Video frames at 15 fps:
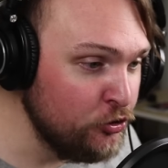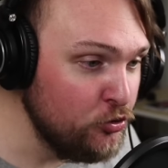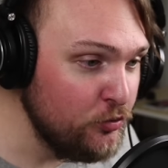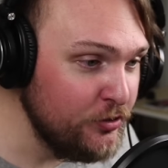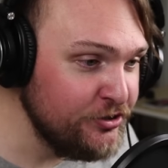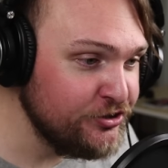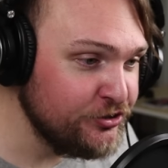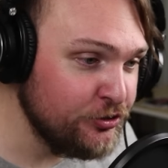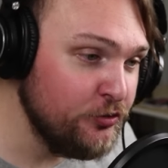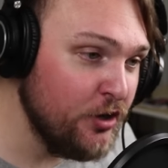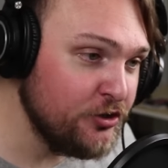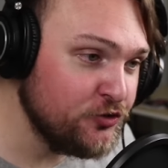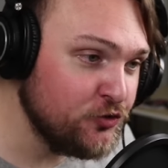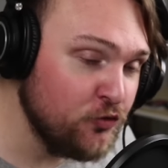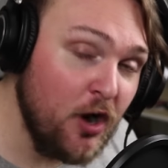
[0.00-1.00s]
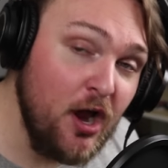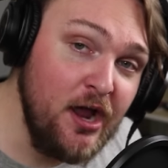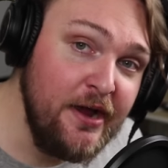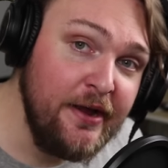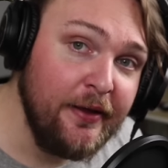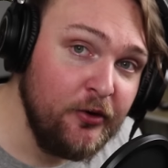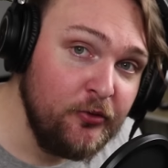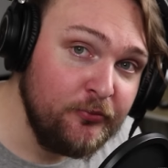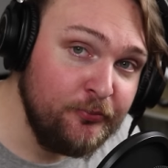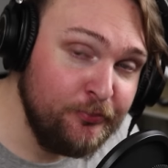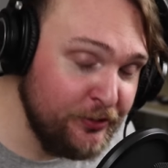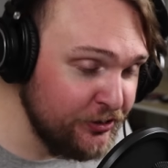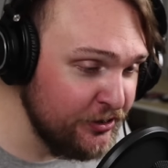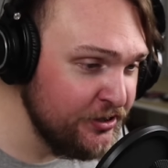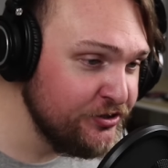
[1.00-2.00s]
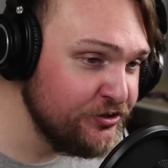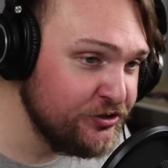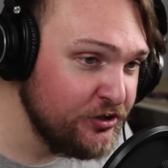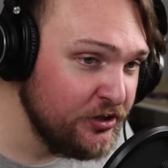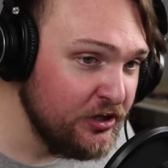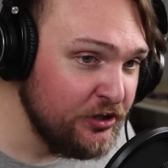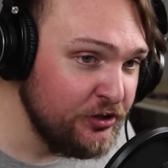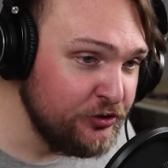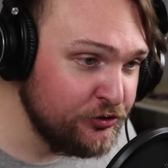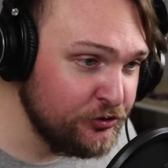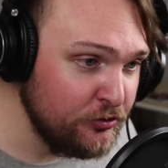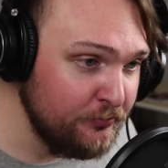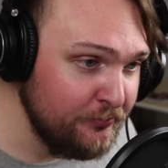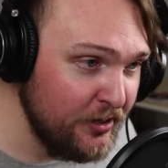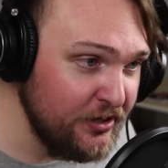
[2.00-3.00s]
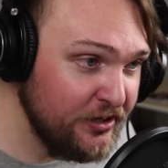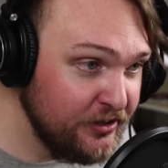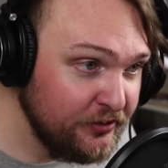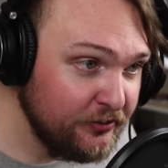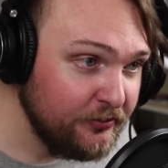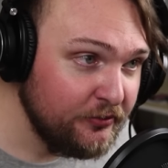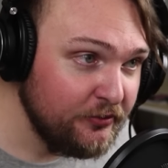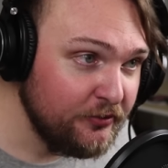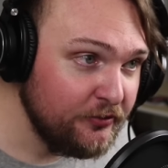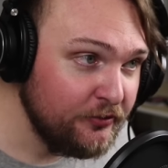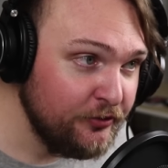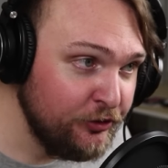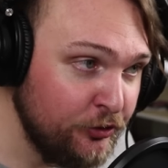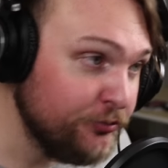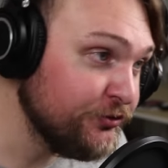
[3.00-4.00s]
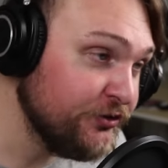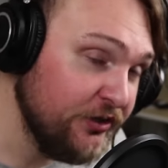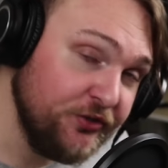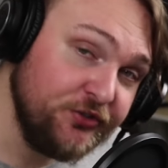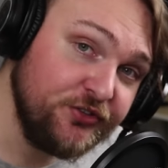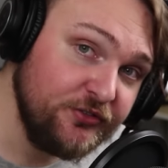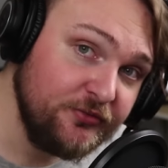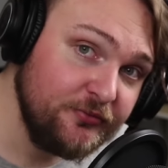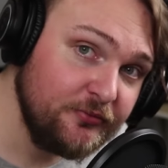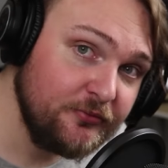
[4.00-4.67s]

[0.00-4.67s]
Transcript: Do is to not try, but is too many. Useless.